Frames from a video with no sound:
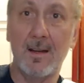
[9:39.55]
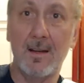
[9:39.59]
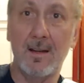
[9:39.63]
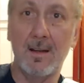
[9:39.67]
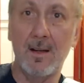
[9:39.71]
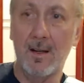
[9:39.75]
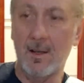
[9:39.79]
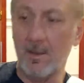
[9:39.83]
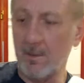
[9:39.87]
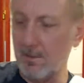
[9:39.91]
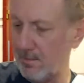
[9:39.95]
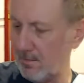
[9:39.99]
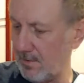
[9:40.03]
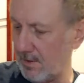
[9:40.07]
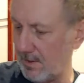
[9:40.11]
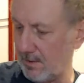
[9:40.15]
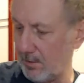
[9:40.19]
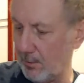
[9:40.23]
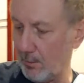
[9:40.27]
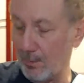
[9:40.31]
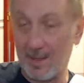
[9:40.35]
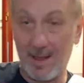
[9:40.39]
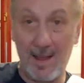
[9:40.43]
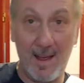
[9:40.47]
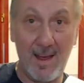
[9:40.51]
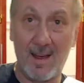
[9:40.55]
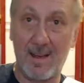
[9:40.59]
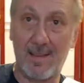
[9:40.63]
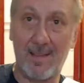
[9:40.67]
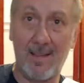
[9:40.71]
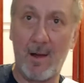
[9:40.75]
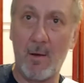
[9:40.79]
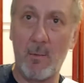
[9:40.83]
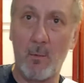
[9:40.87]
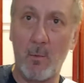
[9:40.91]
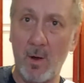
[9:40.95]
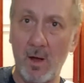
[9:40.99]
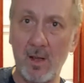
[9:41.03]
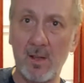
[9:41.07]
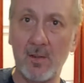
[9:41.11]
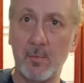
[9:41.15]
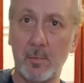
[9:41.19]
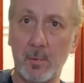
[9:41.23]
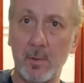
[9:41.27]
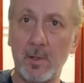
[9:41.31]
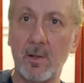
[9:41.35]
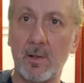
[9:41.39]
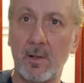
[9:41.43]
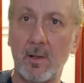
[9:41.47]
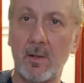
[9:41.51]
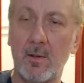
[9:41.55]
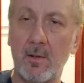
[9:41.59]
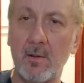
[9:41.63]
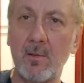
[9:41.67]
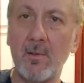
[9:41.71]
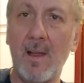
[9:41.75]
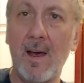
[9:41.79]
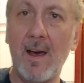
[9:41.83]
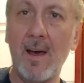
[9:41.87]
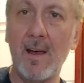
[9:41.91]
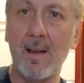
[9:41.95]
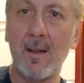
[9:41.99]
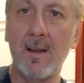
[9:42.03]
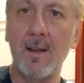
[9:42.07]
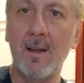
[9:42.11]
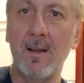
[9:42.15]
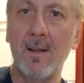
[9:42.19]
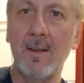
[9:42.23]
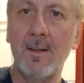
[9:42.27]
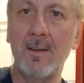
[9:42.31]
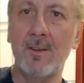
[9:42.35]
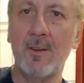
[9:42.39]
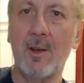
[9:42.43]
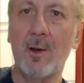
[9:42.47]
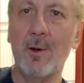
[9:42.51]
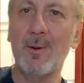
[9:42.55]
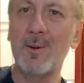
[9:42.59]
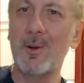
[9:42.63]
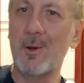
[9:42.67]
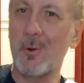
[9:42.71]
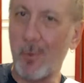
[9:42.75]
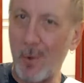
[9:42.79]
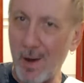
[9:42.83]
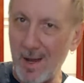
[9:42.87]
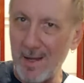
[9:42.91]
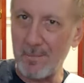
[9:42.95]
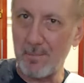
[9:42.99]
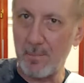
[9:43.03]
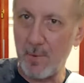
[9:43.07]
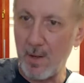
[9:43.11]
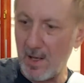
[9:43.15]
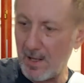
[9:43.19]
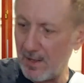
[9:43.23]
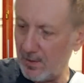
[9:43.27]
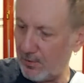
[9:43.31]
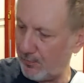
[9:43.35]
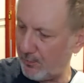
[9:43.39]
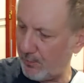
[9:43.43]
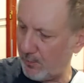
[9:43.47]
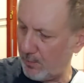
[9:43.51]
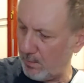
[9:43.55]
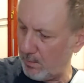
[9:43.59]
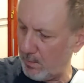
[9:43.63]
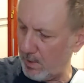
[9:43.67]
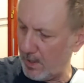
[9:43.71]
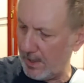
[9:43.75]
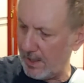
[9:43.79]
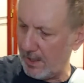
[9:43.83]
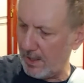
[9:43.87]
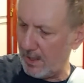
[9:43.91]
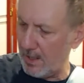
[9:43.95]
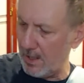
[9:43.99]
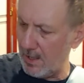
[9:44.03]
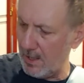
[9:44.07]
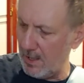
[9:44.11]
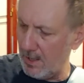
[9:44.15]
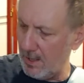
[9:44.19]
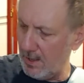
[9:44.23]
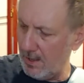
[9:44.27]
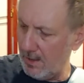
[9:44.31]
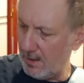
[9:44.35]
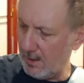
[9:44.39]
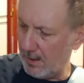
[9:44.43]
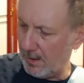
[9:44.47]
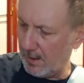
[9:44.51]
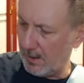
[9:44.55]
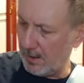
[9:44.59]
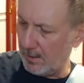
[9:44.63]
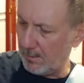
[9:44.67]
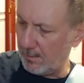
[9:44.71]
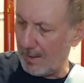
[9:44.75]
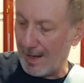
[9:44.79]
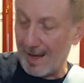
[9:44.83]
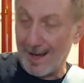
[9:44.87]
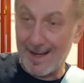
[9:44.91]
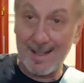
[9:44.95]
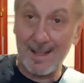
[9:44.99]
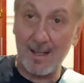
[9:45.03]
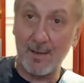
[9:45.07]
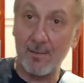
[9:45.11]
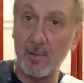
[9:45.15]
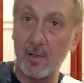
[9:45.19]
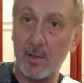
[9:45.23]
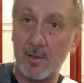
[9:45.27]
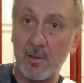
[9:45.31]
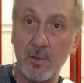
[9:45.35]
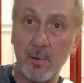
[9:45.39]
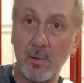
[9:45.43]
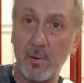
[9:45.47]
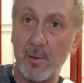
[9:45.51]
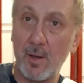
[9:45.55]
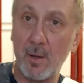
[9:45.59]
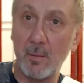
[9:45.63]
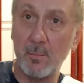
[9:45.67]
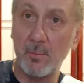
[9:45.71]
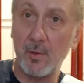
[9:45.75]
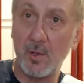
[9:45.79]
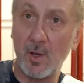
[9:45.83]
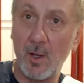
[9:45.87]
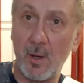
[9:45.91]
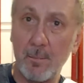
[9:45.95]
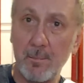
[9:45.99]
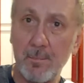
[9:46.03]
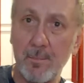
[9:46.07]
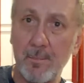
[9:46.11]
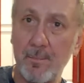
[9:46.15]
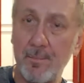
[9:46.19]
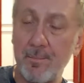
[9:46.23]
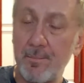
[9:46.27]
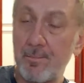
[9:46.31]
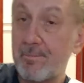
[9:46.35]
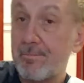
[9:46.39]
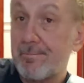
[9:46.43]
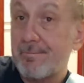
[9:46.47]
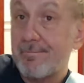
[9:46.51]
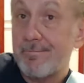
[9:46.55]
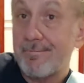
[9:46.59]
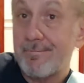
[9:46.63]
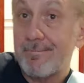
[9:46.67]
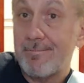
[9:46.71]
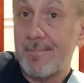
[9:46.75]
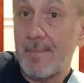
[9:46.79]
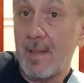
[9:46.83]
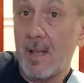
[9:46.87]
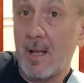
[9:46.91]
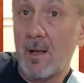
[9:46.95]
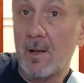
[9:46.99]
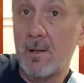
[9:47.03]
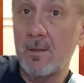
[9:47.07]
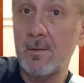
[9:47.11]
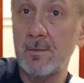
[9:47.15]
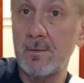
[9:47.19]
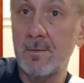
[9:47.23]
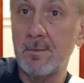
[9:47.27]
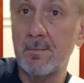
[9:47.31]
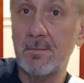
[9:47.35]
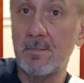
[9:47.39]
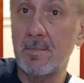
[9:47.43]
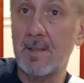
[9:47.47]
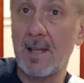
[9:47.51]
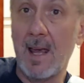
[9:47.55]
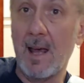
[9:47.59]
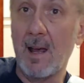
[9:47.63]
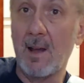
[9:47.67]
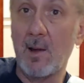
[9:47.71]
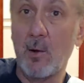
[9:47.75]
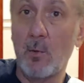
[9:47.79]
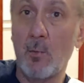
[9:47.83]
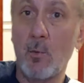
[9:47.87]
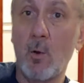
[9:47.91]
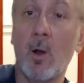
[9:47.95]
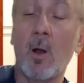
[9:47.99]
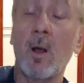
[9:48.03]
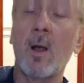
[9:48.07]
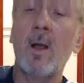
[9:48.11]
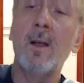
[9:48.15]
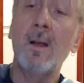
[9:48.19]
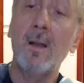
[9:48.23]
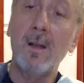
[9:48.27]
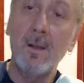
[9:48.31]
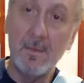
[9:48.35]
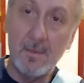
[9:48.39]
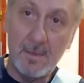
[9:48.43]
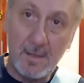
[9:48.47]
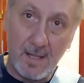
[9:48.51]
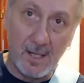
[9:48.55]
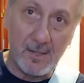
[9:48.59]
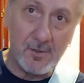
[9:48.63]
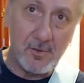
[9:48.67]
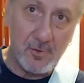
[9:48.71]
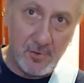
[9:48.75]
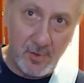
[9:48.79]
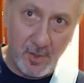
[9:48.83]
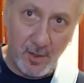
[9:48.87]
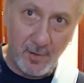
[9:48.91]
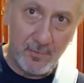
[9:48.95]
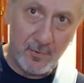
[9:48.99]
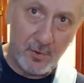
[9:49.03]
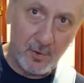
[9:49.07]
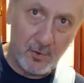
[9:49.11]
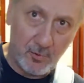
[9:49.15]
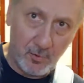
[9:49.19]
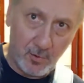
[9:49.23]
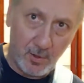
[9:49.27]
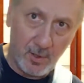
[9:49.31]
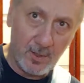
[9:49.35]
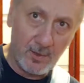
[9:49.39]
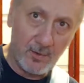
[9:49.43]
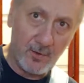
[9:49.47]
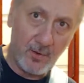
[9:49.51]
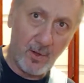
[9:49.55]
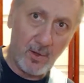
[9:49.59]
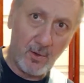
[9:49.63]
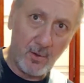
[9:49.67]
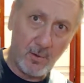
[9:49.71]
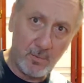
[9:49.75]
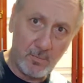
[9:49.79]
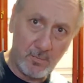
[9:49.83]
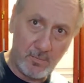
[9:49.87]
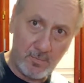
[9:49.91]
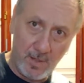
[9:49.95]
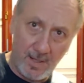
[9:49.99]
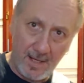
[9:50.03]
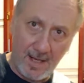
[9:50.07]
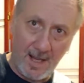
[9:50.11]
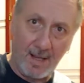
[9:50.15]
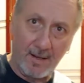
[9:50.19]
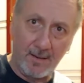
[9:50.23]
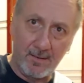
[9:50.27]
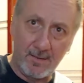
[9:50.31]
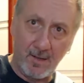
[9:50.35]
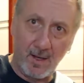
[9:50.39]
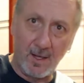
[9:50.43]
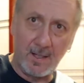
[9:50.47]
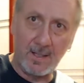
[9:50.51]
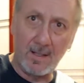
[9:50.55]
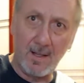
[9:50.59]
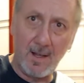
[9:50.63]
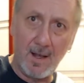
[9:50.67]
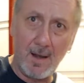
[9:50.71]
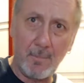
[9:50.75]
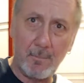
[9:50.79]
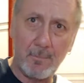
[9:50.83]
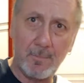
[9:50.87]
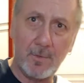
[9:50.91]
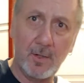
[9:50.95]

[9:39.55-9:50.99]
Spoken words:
You know, I don't know what the heck that was, but you can do that. So great bass for the money. I give it 2 thumbs up. You know, can't go wrong. Get yourself the strings, though. Again, Dunlop.